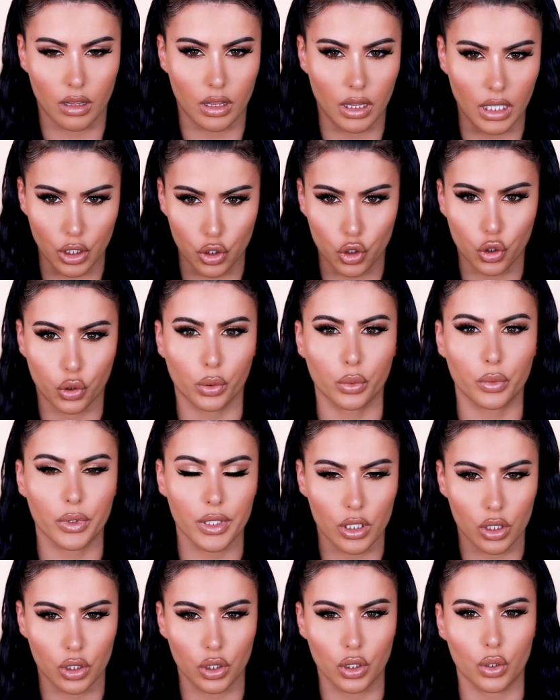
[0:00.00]
the
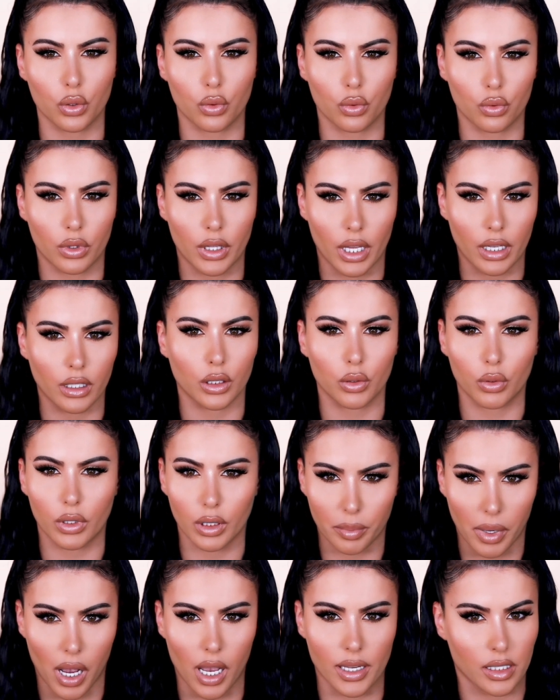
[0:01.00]
truest nude that you
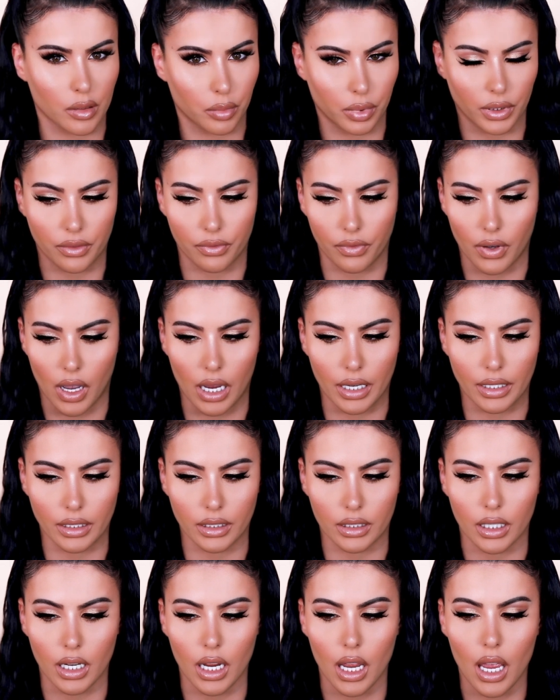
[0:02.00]
could possibly
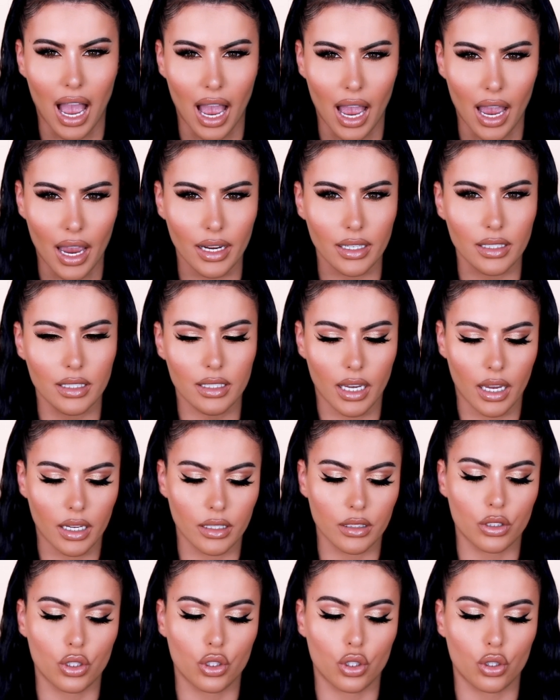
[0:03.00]
find. I
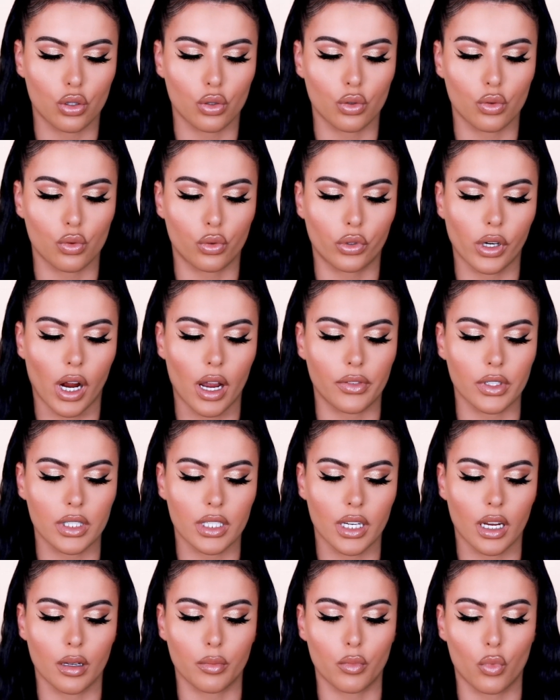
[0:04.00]
tend to
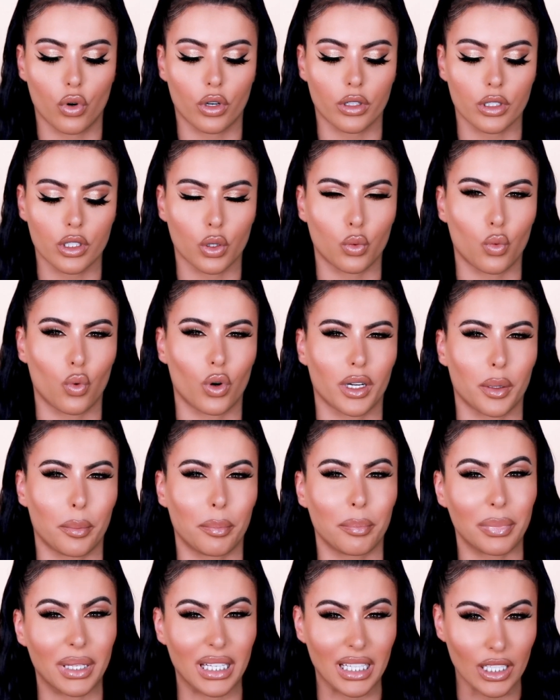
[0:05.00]
gravitate more
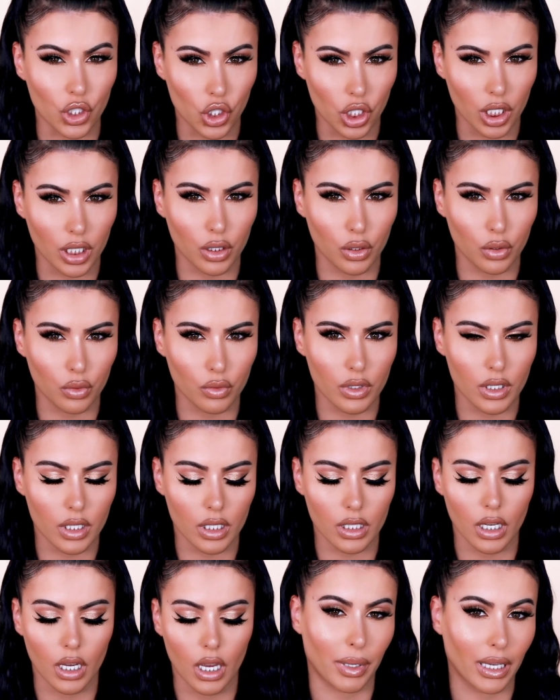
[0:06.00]
toward peachy
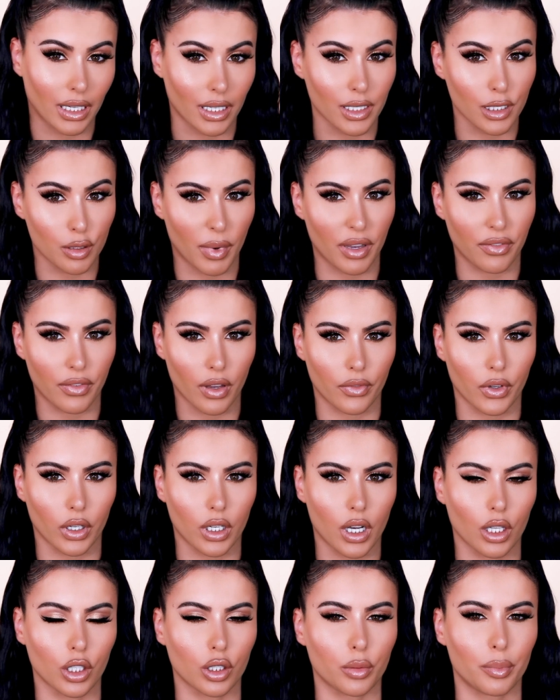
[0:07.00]
nudes. Pink is my favorite
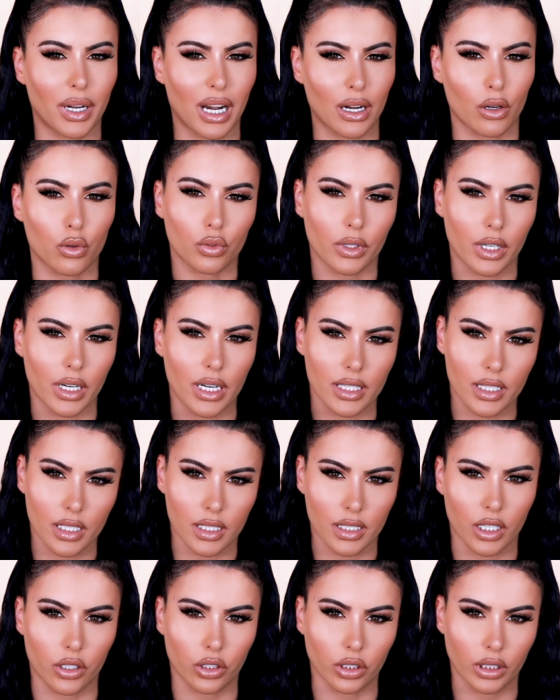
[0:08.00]
color, but I don't
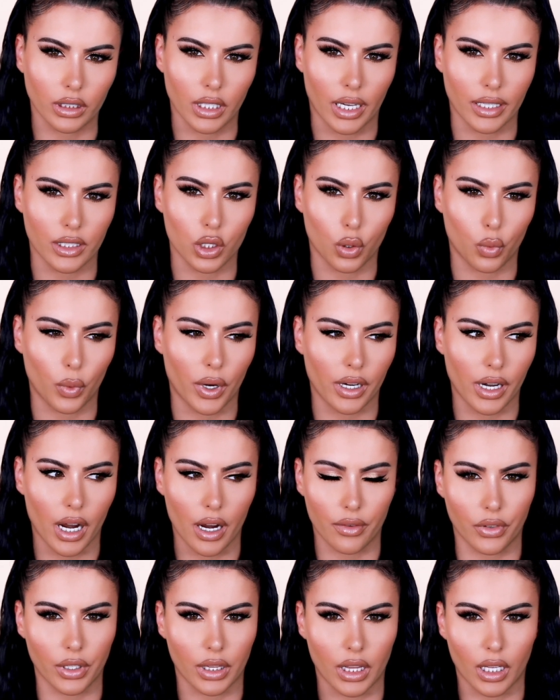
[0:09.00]
necessarily like to wear
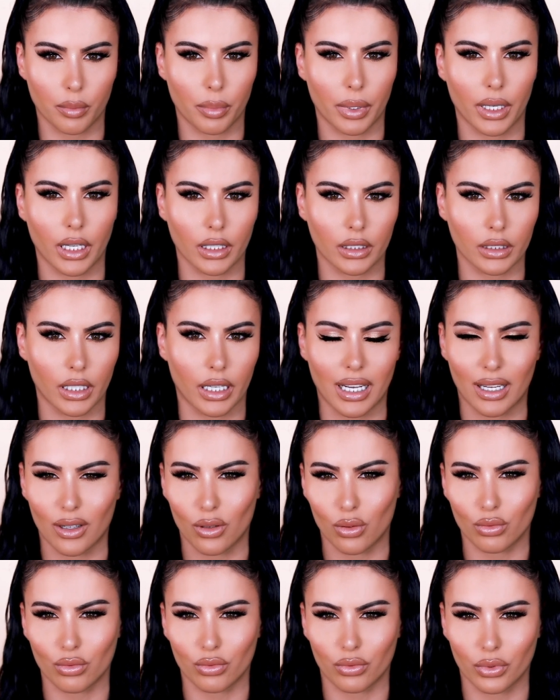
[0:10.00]
everything pink. Like, I
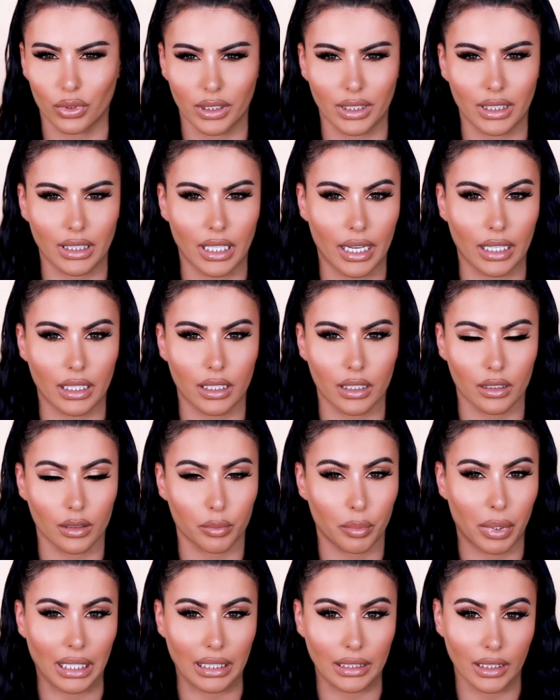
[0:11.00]
don't really like
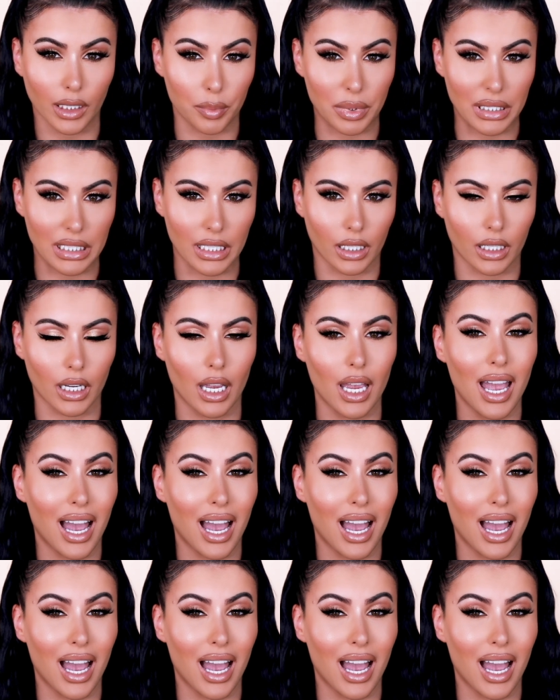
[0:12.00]
pink lipstick.